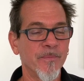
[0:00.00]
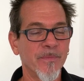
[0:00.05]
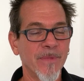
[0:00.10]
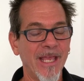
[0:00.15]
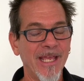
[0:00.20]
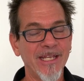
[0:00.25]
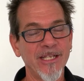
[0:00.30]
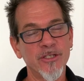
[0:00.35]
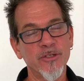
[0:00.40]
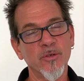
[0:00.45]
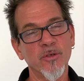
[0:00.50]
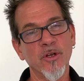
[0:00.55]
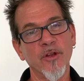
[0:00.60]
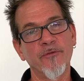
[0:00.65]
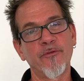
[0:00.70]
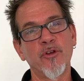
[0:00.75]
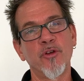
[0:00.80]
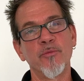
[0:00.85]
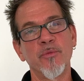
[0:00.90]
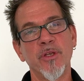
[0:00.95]
any sort
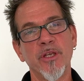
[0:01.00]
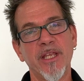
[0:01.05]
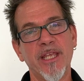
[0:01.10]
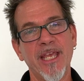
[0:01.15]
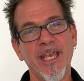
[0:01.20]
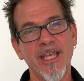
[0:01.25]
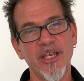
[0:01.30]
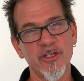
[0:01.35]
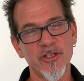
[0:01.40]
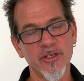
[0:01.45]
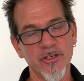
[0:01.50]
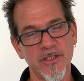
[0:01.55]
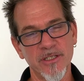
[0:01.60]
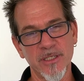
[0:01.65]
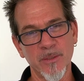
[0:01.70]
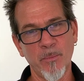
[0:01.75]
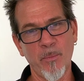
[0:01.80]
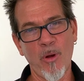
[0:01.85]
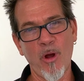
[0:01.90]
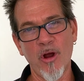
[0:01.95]
of communication is
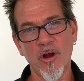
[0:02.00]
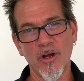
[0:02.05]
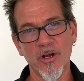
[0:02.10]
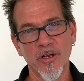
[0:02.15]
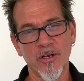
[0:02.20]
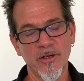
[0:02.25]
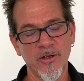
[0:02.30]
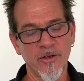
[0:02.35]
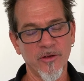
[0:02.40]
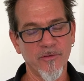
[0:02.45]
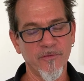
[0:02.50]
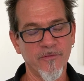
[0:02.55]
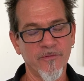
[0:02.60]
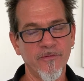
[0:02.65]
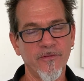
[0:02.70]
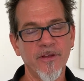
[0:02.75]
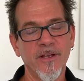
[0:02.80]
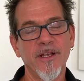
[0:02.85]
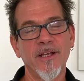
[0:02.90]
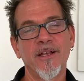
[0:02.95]
a part
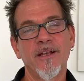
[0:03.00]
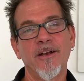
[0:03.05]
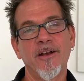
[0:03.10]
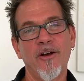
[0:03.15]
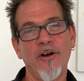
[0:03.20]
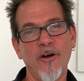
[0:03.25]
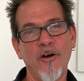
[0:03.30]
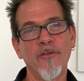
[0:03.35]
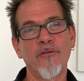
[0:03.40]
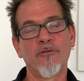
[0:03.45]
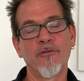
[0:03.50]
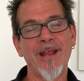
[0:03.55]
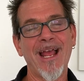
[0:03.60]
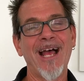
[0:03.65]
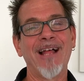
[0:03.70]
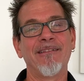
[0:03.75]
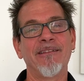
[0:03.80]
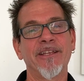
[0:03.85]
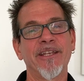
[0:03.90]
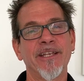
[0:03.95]
of
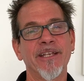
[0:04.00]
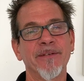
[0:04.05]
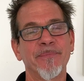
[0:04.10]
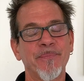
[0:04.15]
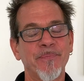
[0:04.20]
reality.